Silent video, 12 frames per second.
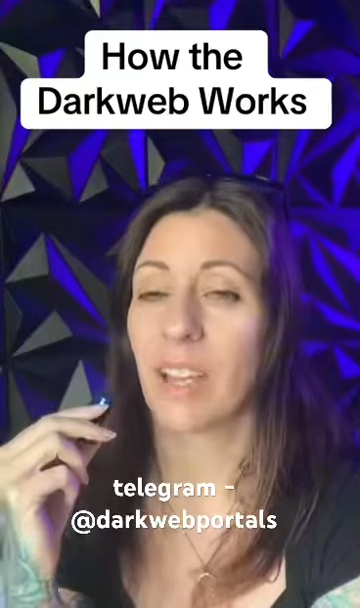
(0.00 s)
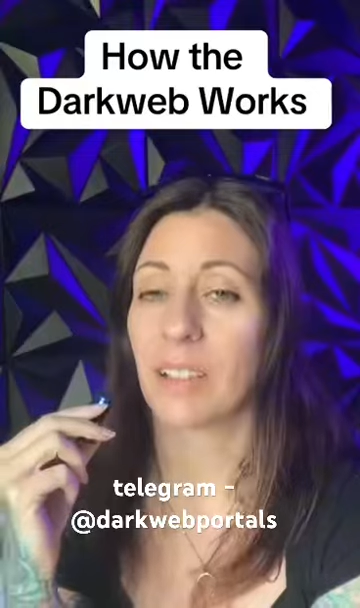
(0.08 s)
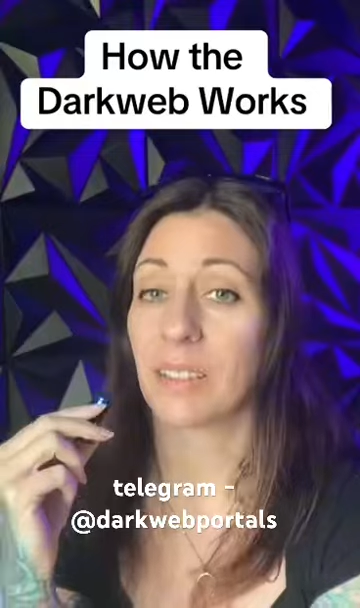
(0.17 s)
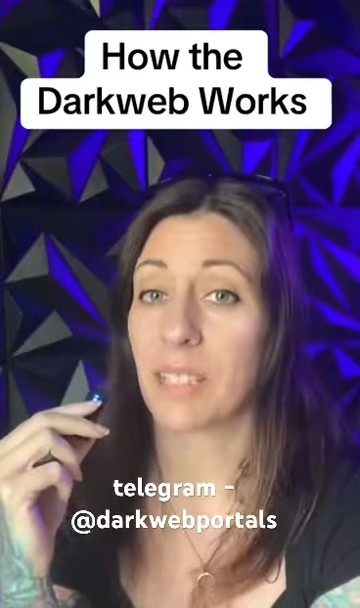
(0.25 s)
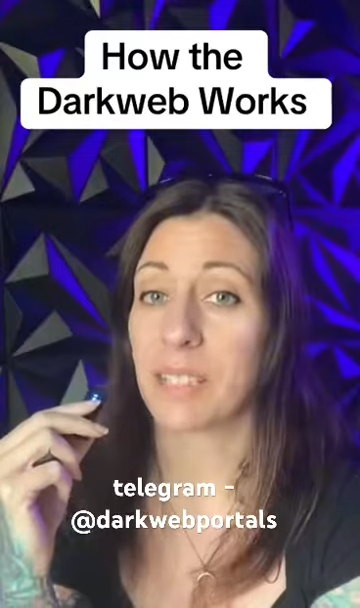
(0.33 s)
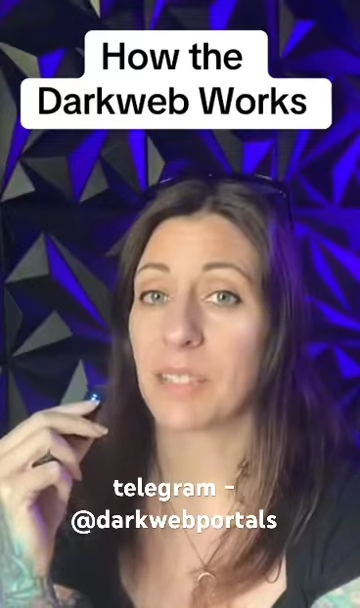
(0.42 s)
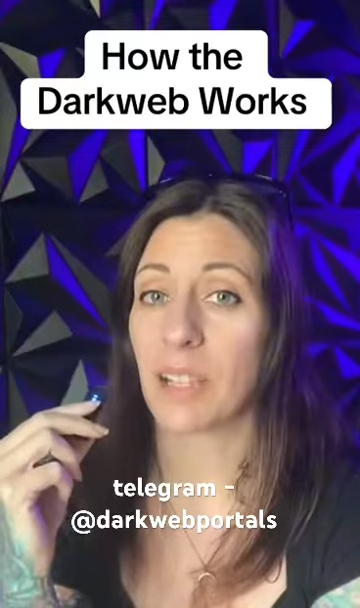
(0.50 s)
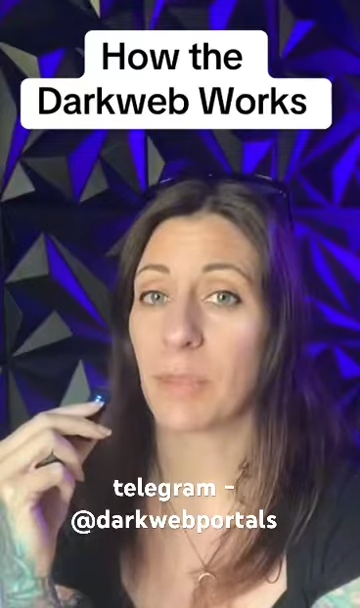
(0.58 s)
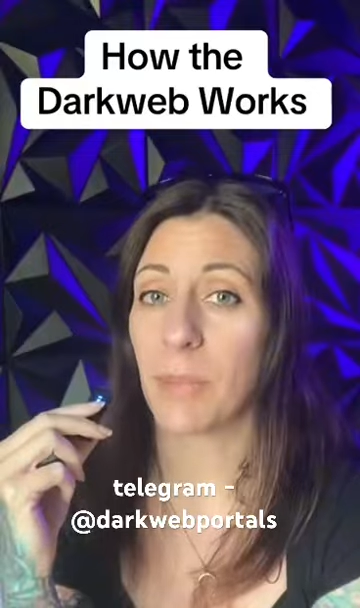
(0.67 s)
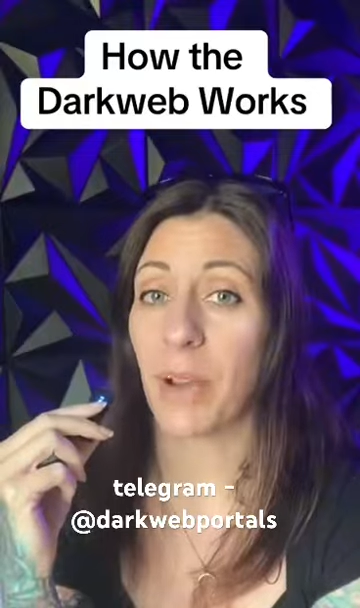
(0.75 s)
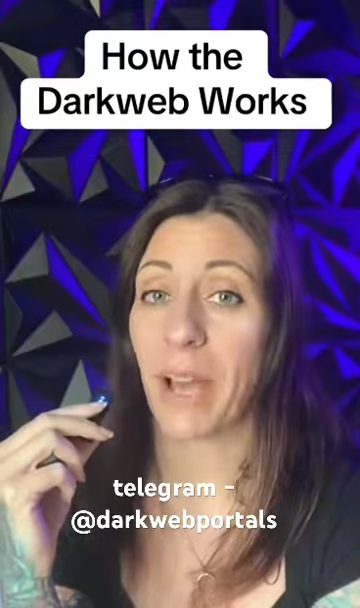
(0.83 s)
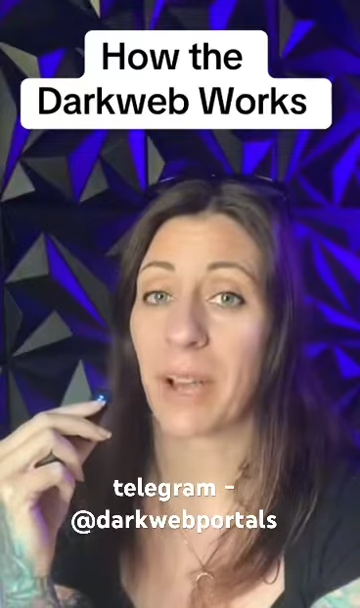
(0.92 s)
Let's talk
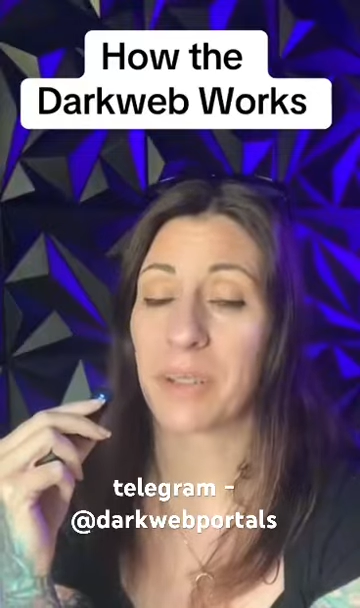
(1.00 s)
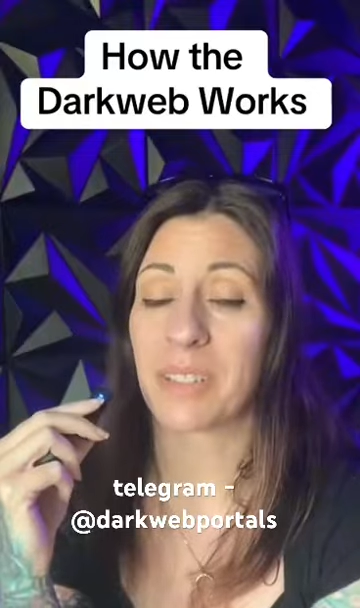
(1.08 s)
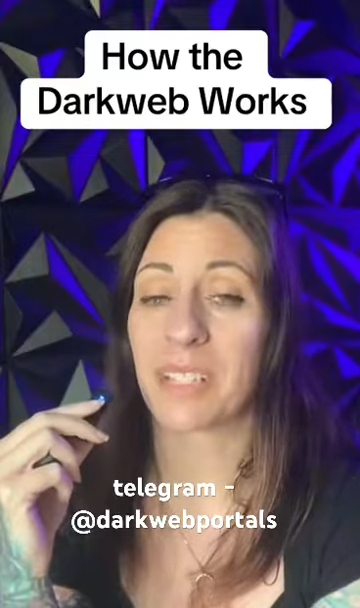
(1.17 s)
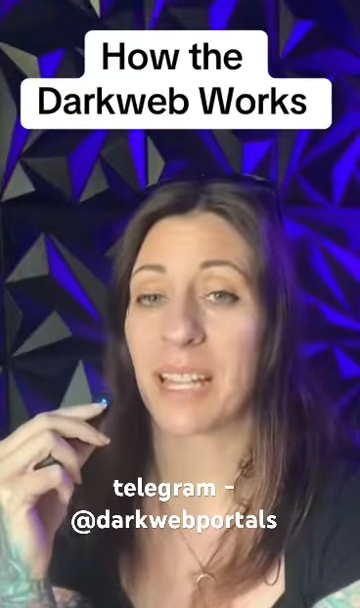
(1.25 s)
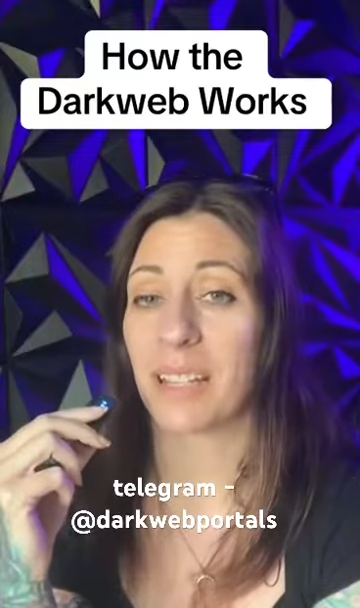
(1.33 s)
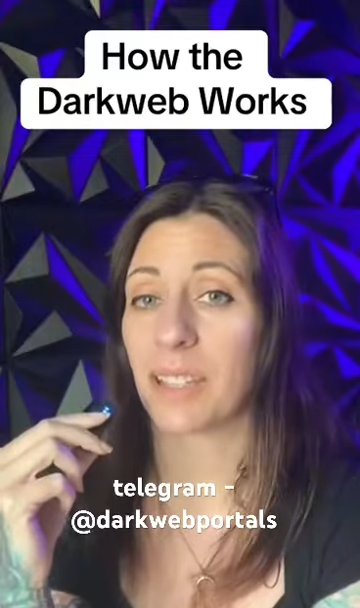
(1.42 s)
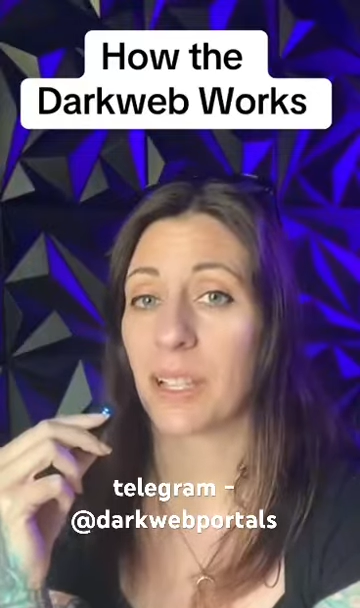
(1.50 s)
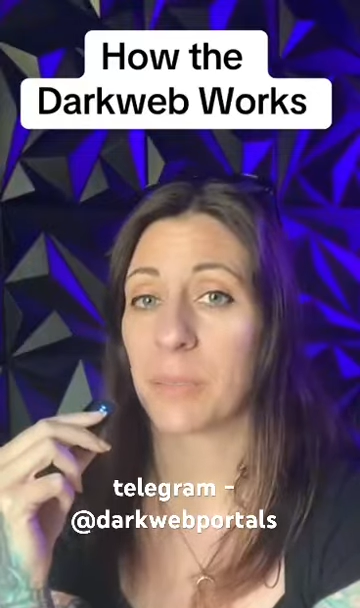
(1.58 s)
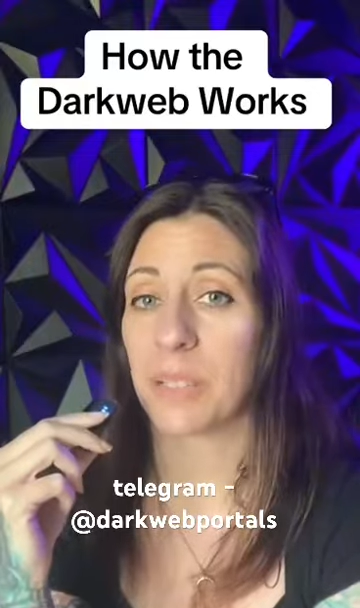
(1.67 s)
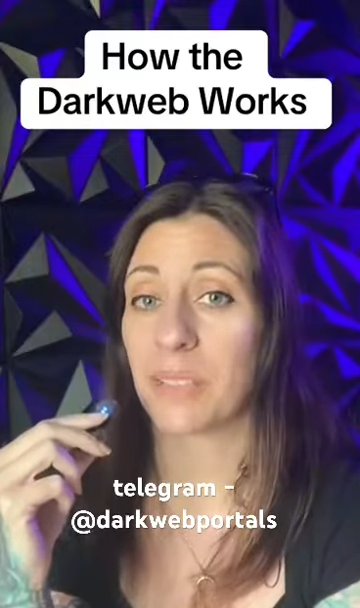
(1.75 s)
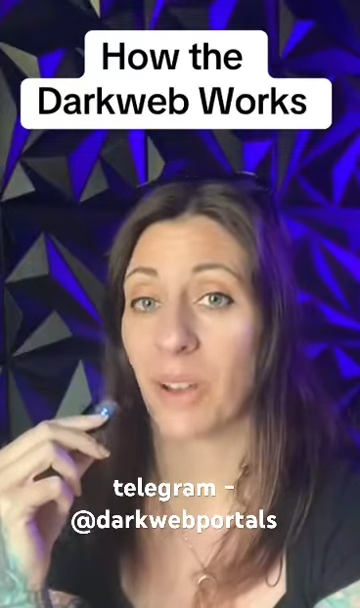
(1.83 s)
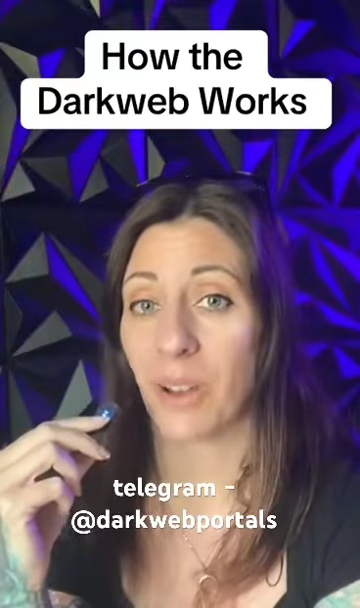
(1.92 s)
about how staying
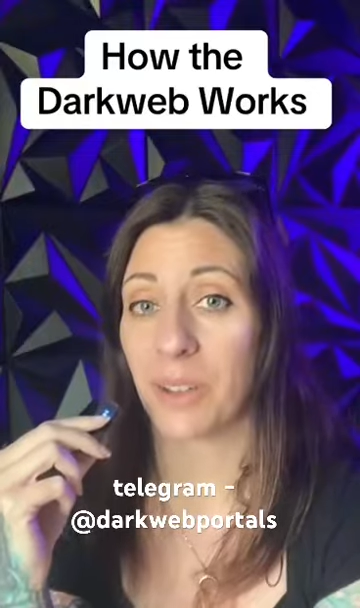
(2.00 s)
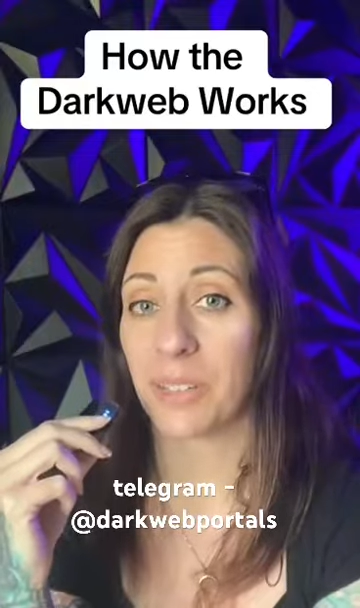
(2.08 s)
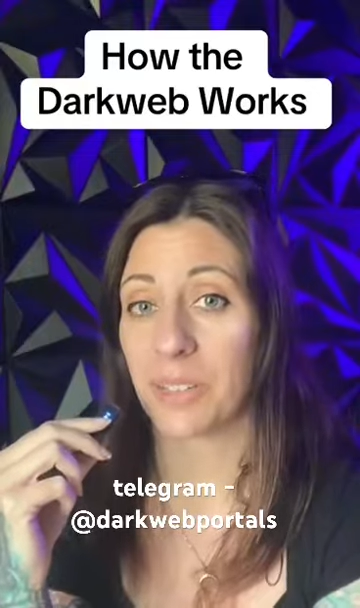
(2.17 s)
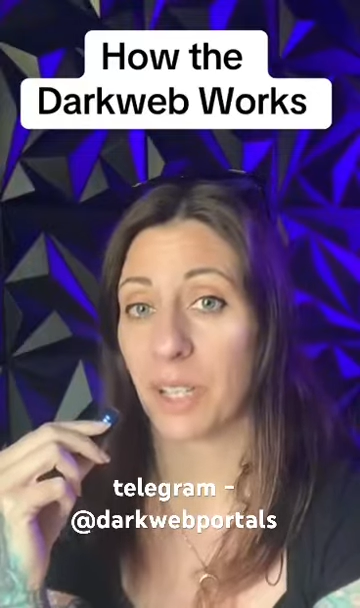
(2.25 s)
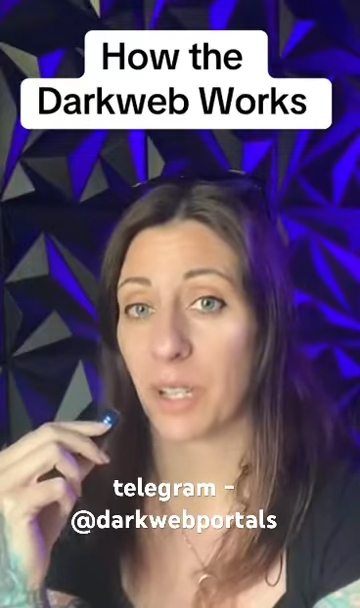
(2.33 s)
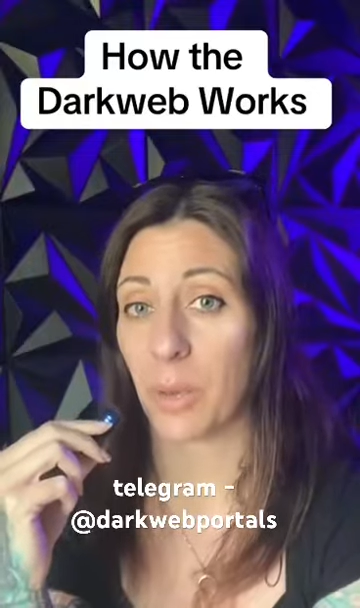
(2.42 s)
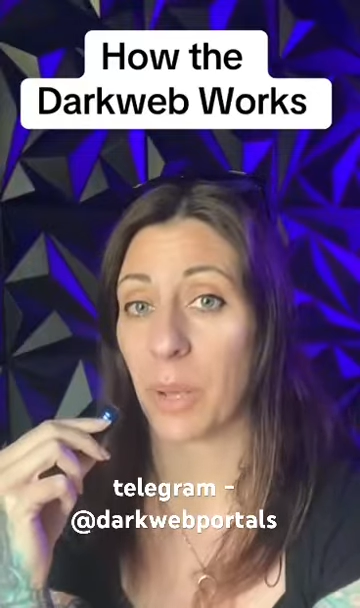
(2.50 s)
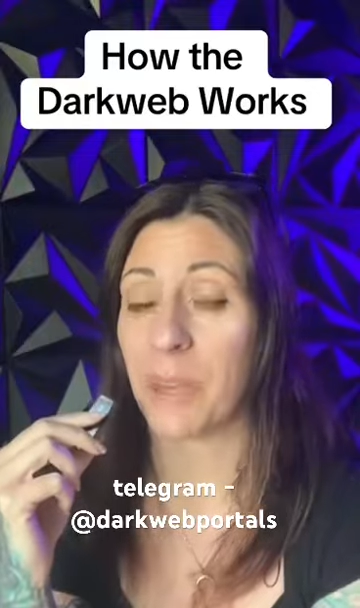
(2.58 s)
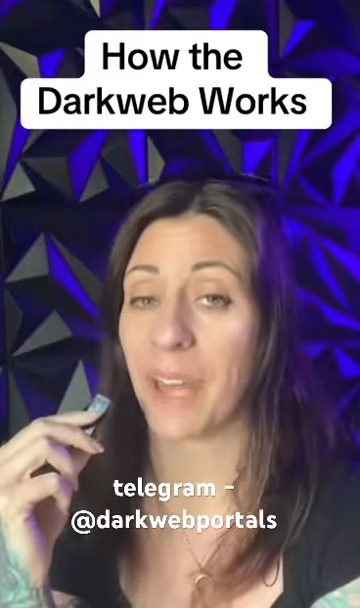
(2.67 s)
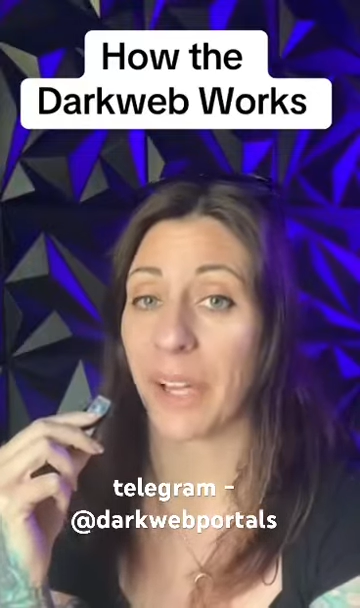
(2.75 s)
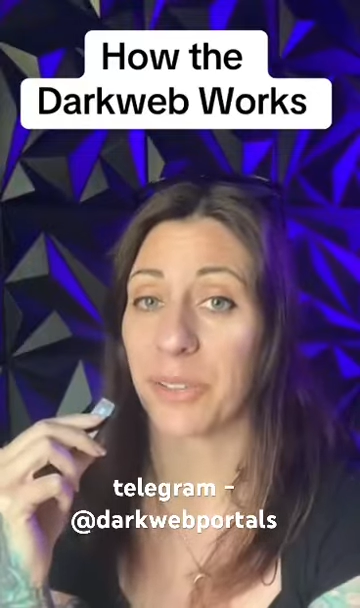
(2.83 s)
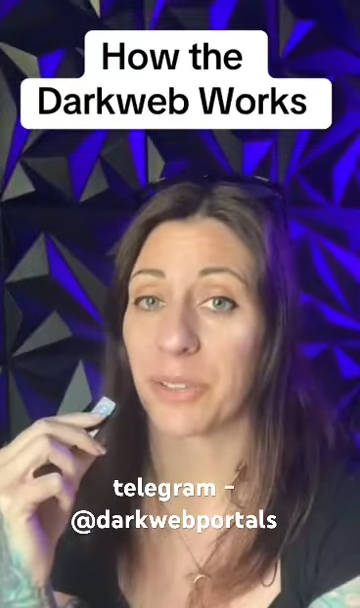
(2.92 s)
anonymous on the dark web
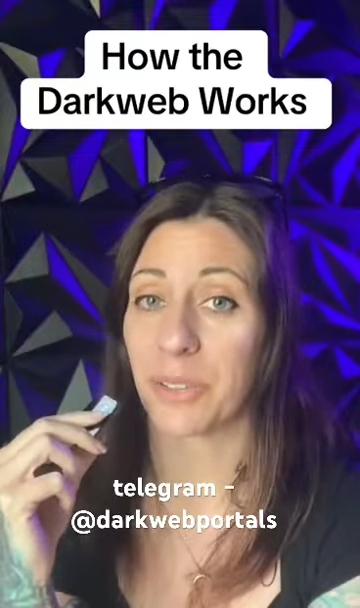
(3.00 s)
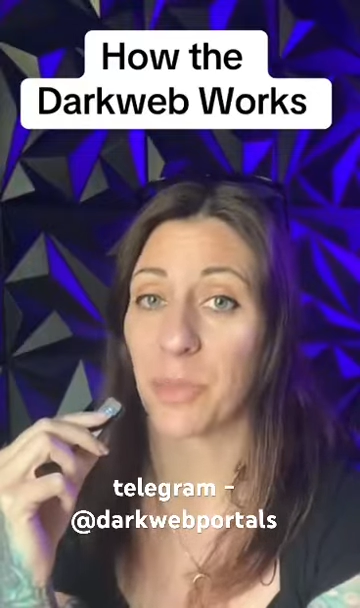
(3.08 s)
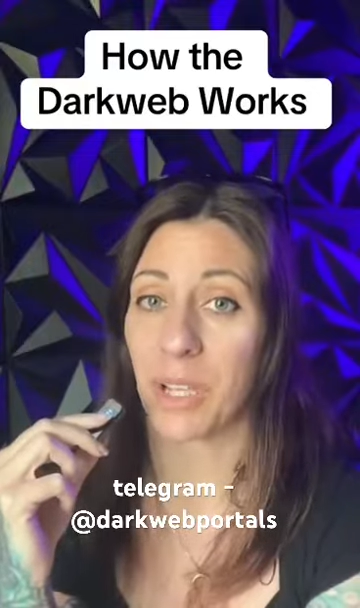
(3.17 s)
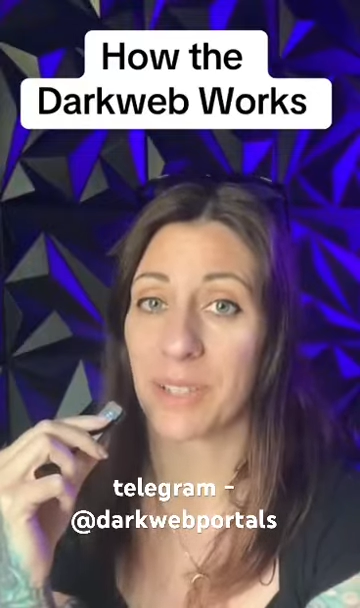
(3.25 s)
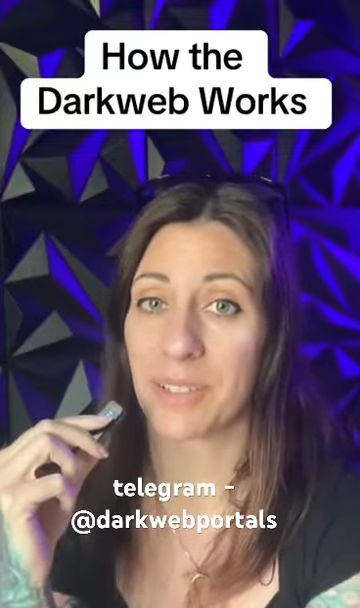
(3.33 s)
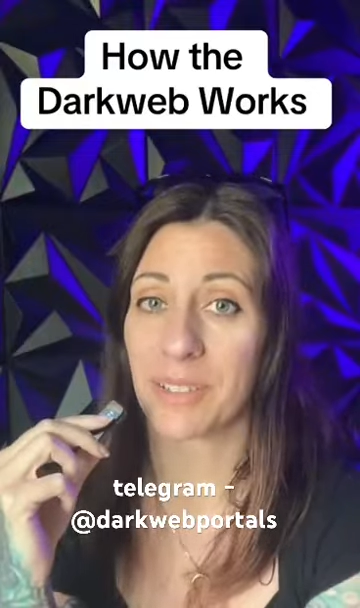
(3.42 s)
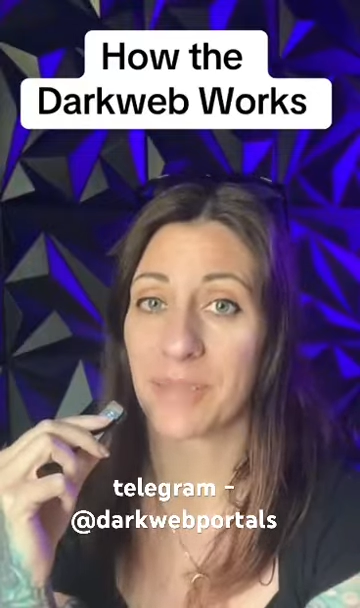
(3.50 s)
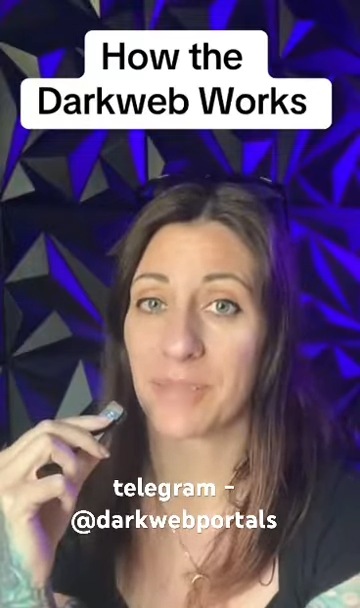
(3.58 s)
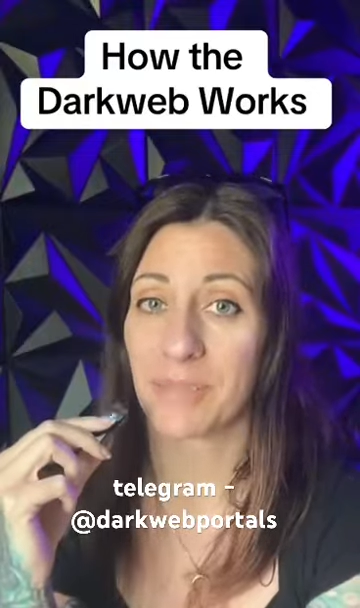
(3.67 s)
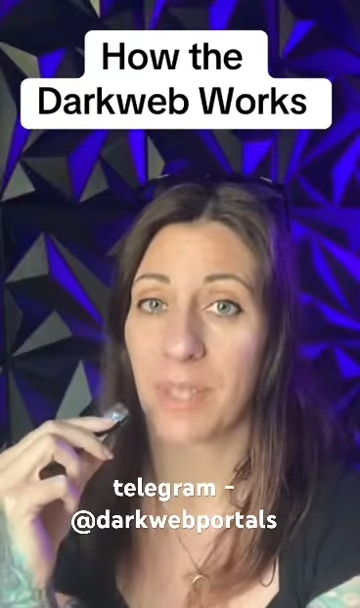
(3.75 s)
actually works.